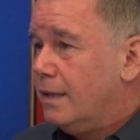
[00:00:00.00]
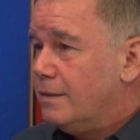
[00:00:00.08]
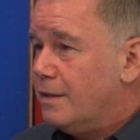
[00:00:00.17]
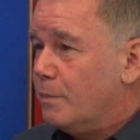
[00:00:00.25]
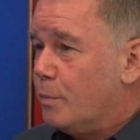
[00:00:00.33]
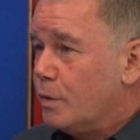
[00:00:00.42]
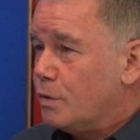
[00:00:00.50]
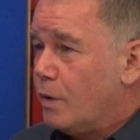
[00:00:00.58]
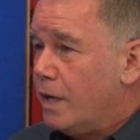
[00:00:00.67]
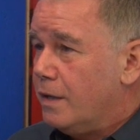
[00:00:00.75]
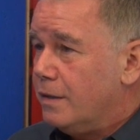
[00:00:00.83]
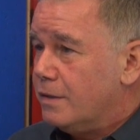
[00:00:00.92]
to the
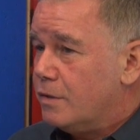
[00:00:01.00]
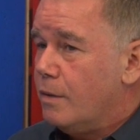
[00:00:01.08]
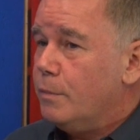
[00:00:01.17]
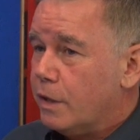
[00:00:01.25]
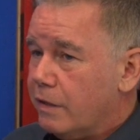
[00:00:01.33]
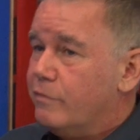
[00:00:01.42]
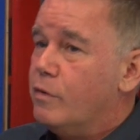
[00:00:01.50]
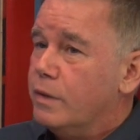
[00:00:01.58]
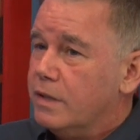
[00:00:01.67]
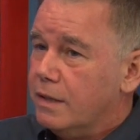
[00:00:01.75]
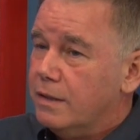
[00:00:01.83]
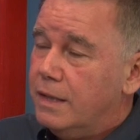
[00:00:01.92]
portrayal, and so I'm looking forward
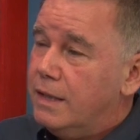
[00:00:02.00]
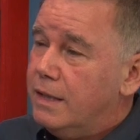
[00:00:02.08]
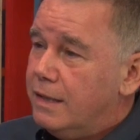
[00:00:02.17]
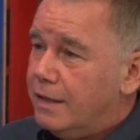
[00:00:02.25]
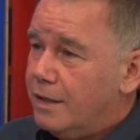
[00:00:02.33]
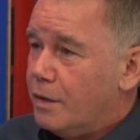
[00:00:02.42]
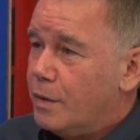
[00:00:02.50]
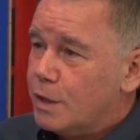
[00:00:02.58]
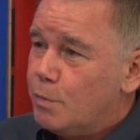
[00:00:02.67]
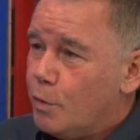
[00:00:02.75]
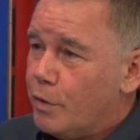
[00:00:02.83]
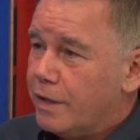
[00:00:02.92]
to, you know,
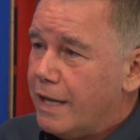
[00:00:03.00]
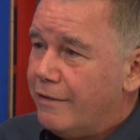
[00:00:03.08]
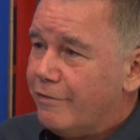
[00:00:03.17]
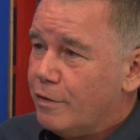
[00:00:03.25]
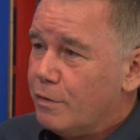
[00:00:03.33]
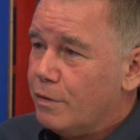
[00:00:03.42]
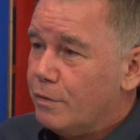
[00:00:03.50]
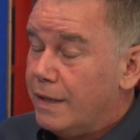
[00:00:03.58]
exploring that further.